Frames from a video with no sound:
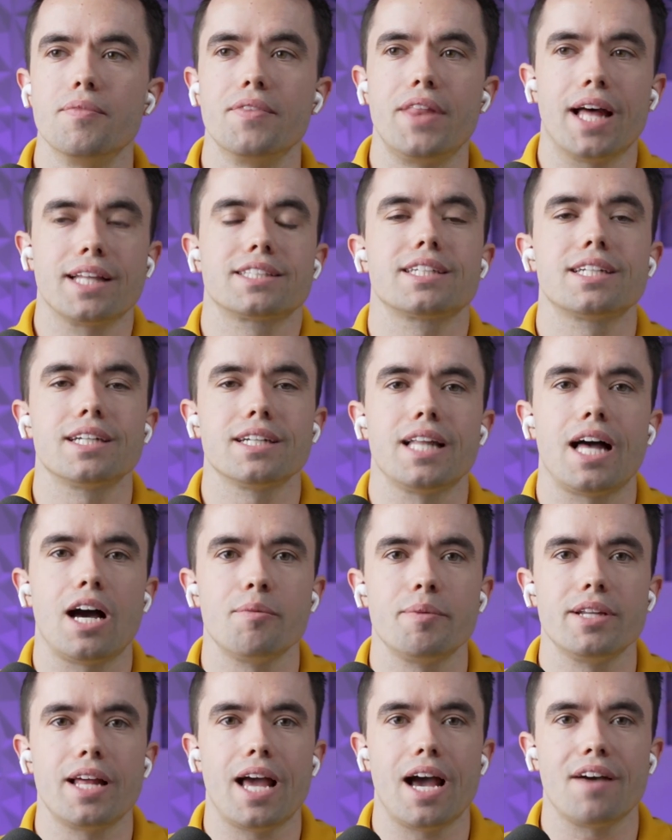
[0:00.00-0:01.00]
that's going to allow
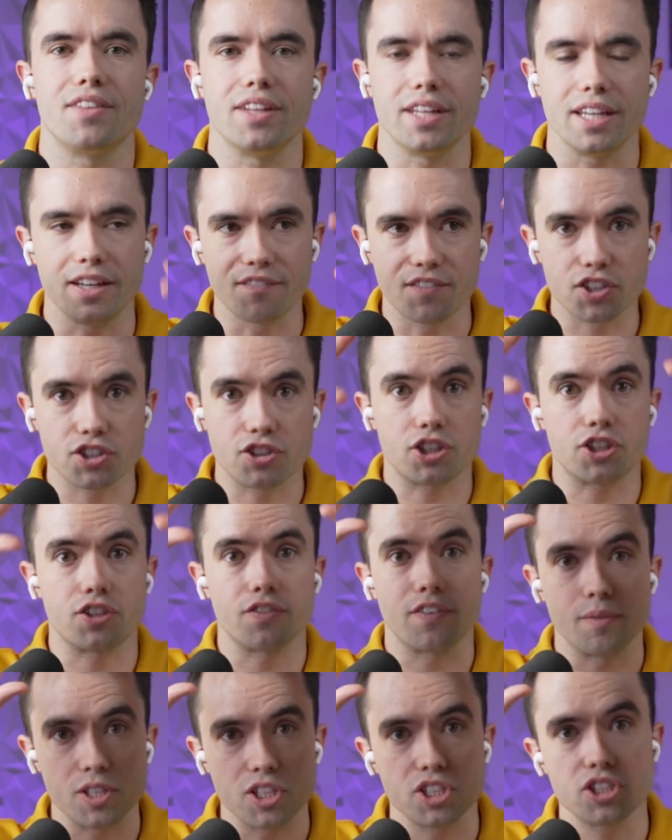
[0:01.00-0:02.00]
me to have the infrastructure
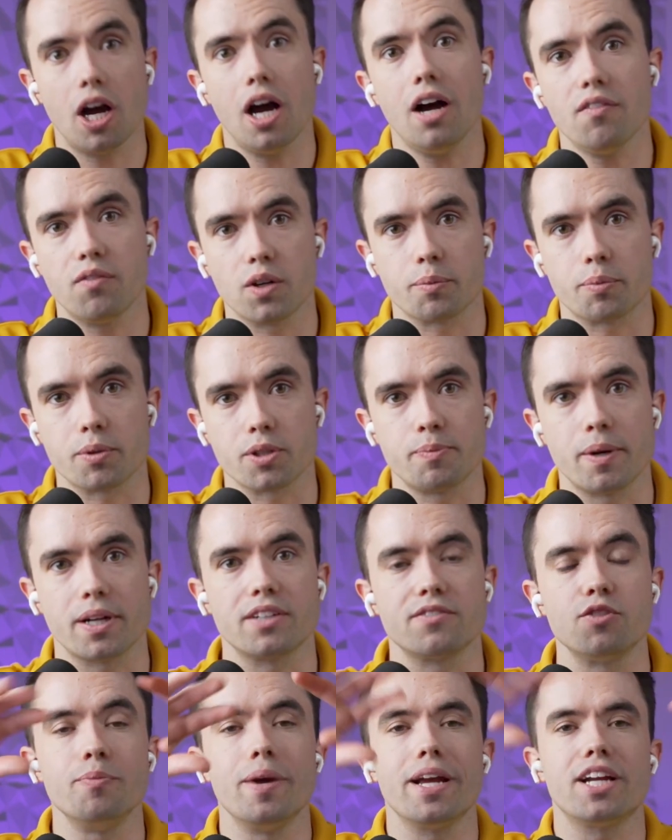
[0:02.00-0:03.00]
from a software
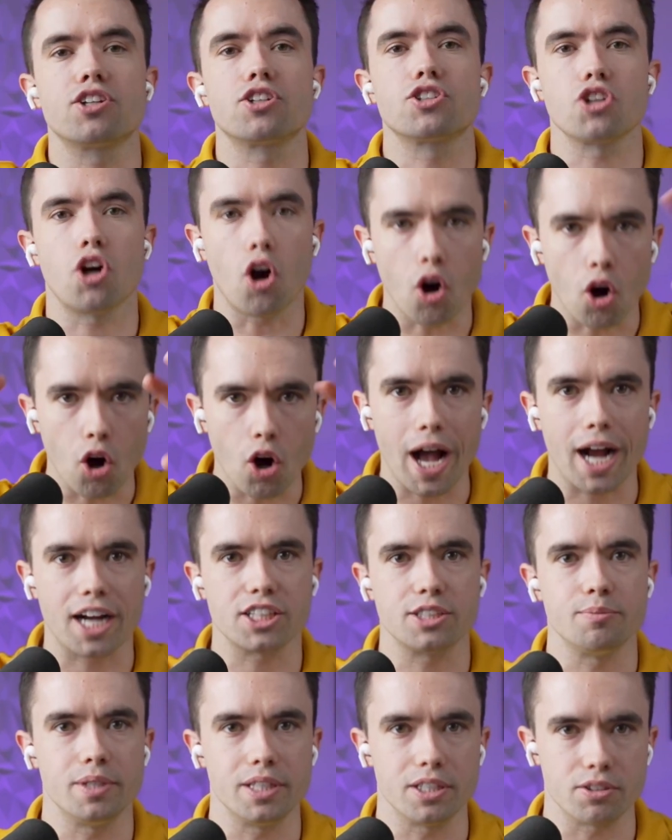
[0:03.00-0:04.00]
perspective to make sure it's all
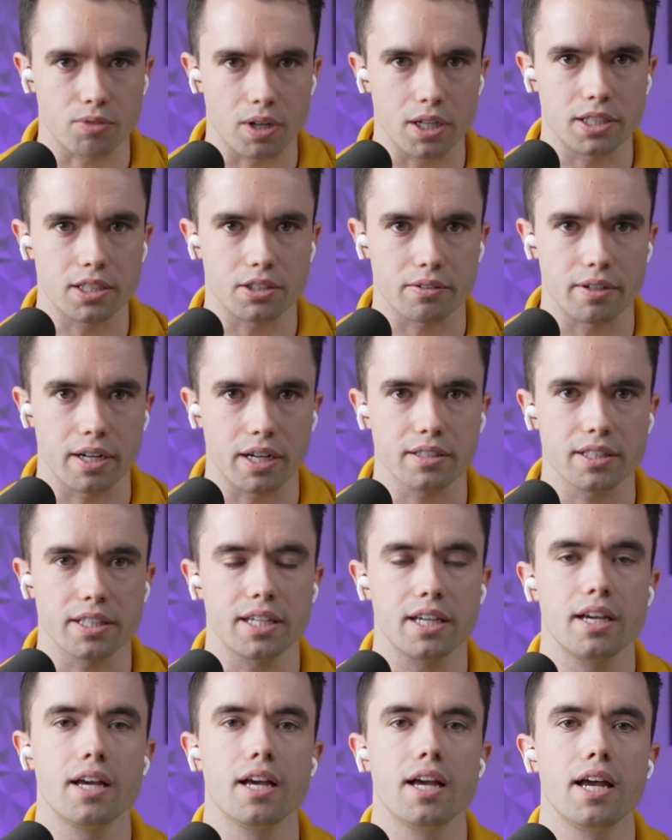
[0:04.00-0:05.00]
actually being run correctly.
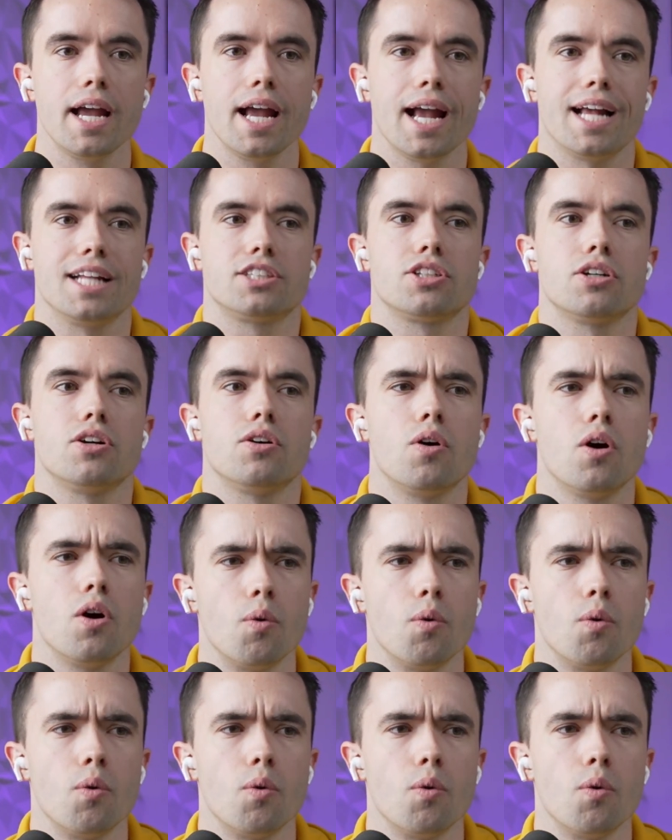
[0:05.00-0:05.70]
And so